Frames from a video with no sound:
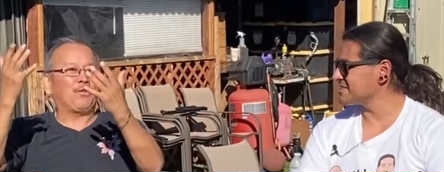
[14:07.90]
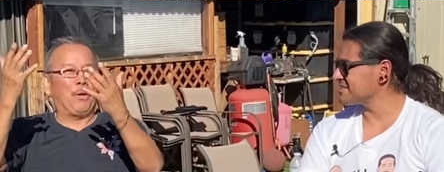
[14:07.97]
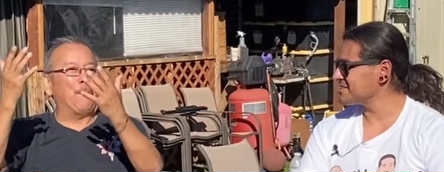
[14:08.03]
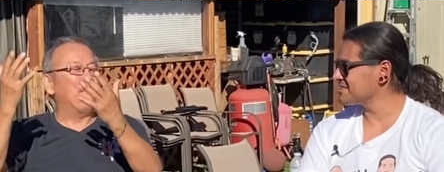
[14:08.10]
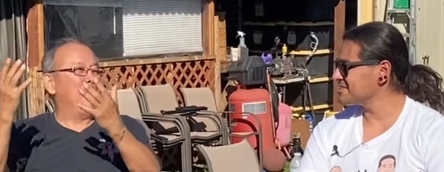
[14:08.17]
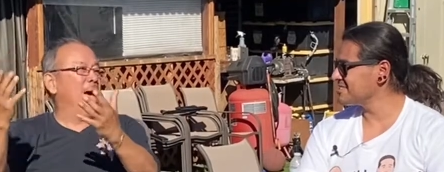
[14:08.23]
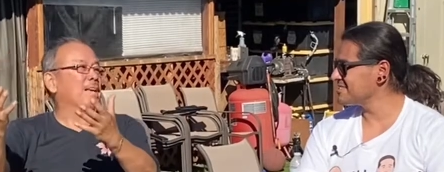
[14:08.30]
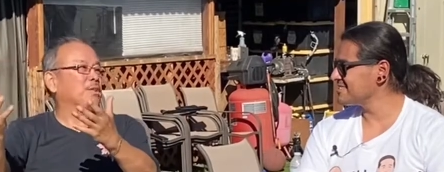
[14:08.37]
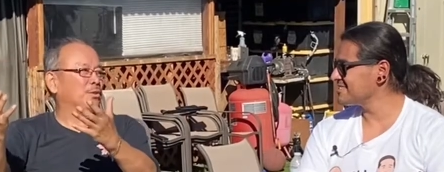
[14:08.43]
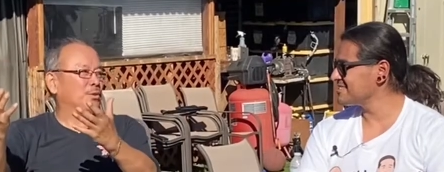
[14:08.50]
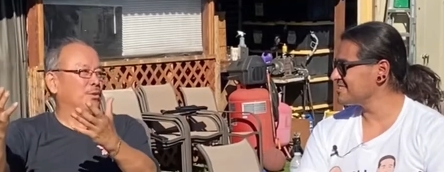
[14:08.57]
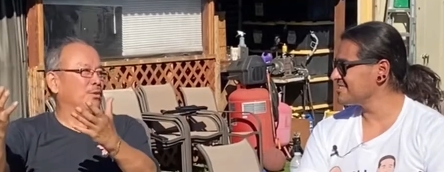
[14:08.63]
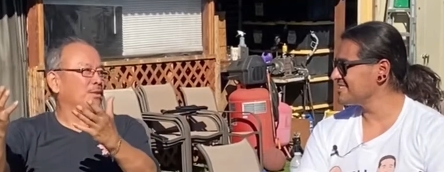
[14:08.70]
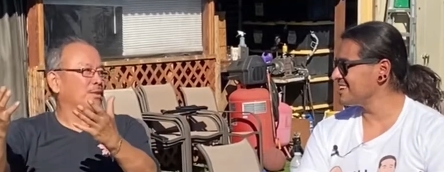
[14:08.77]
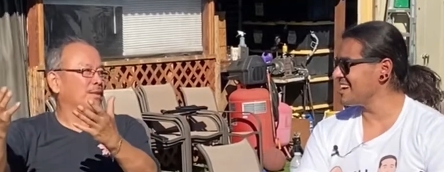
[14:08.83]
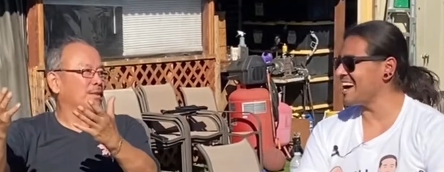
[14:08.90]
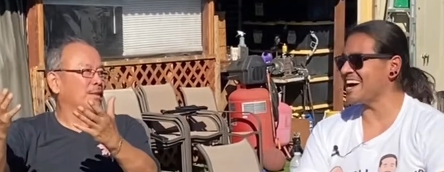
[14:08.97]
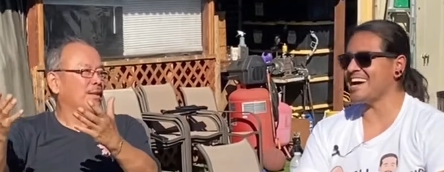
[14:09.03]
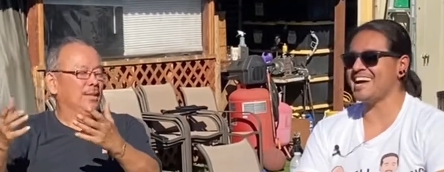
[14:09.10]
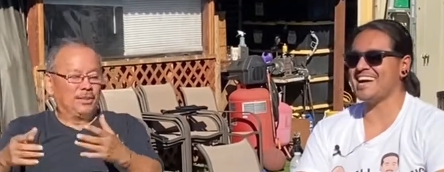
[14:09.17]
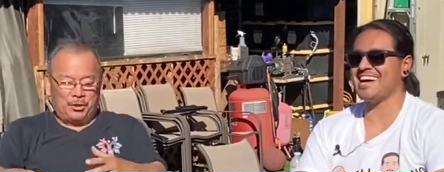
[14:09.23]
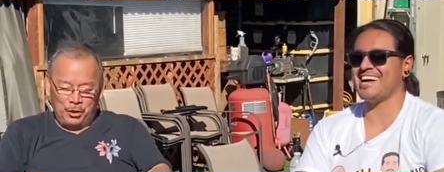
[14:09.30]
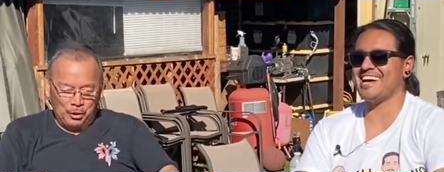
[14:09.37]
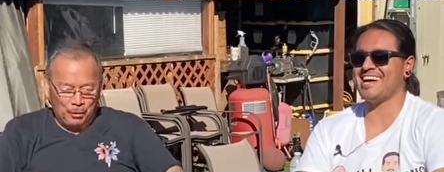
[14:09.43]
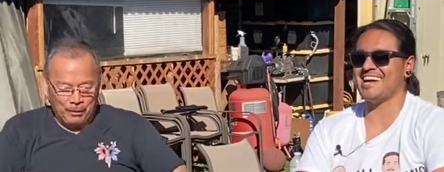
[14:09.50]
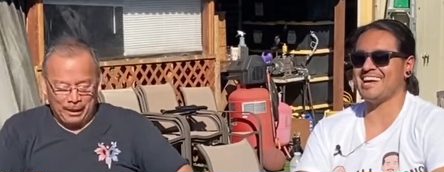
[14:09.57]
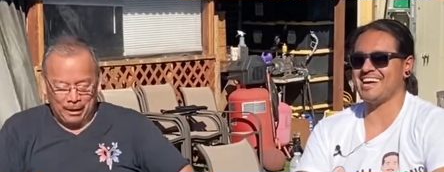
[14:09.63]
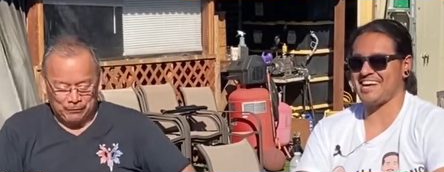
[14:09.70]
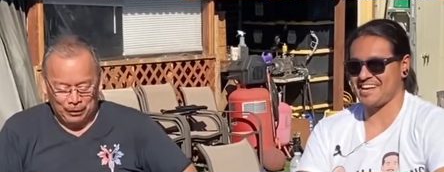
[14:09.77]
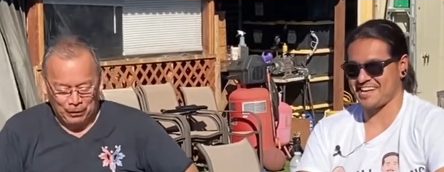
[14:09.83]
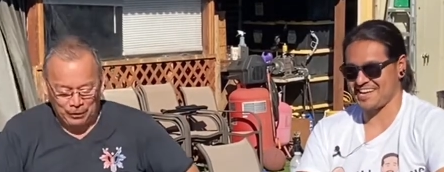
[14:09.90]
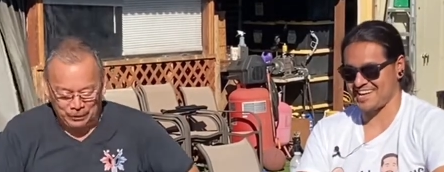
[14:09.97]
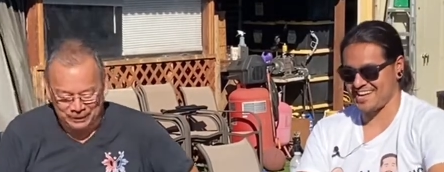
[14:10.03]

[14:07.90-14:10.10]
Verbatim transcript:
Speaker 1: the masters? you don't want to have to look